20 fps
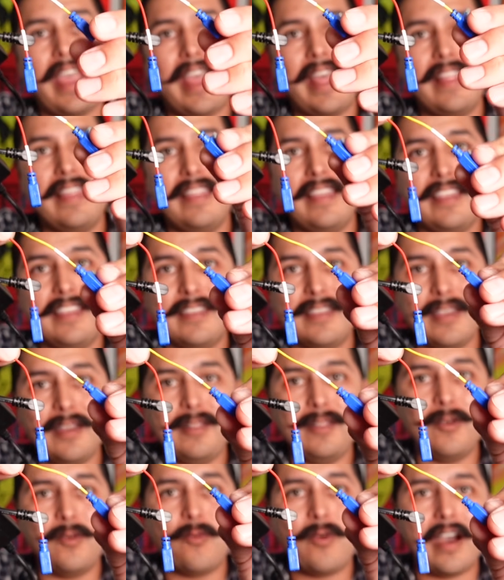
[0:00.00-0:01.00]
and the
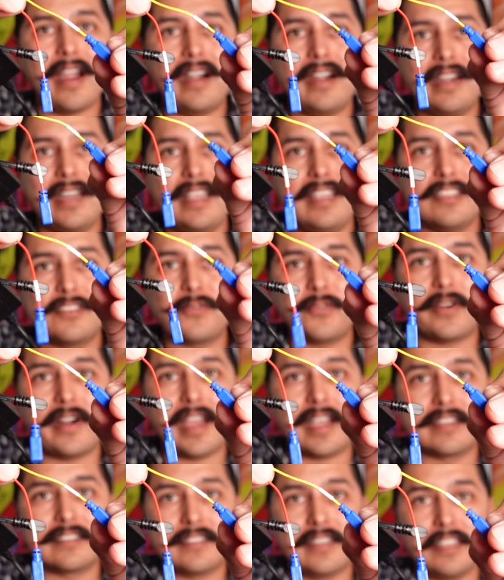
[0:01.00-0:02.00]
yellow wire is for
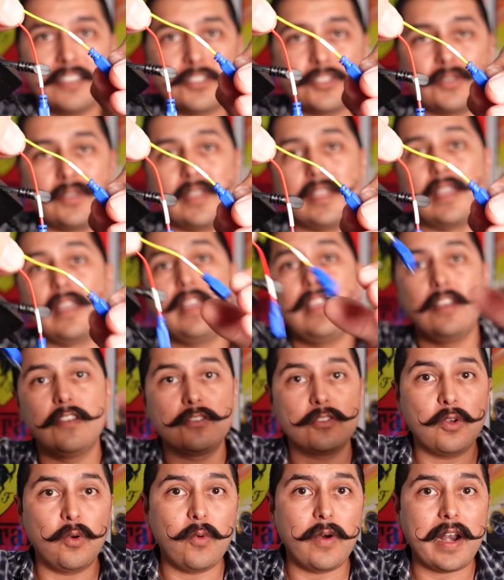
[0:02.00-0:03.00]
accessory.
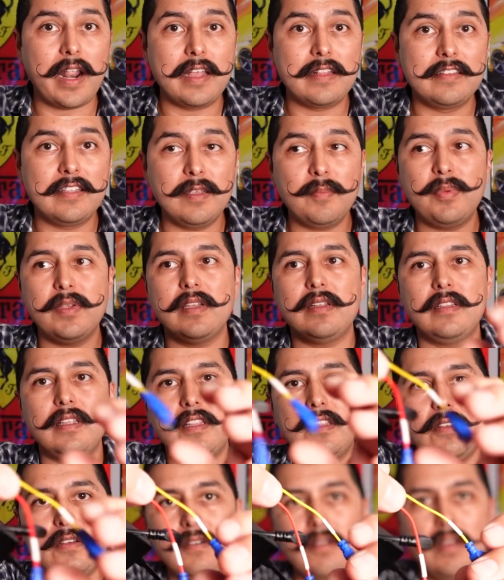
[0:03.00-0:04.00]
So what I typically
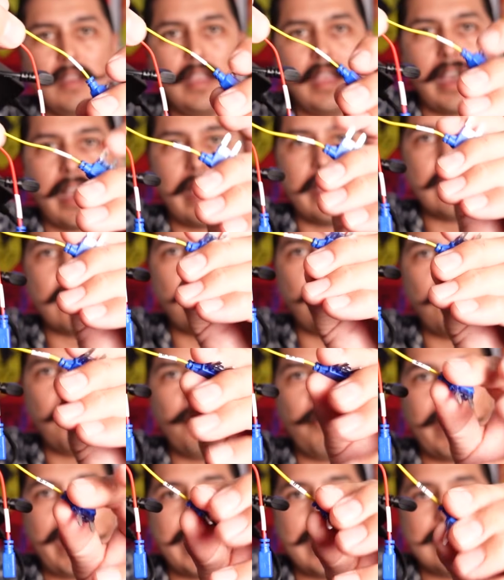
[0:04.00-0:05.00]
do, I go
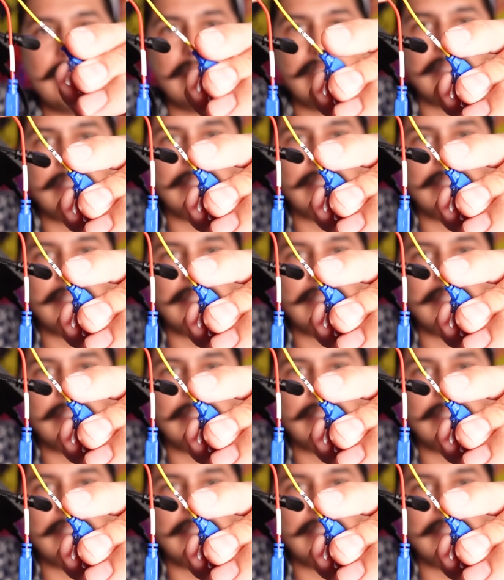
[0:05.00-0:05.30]
by the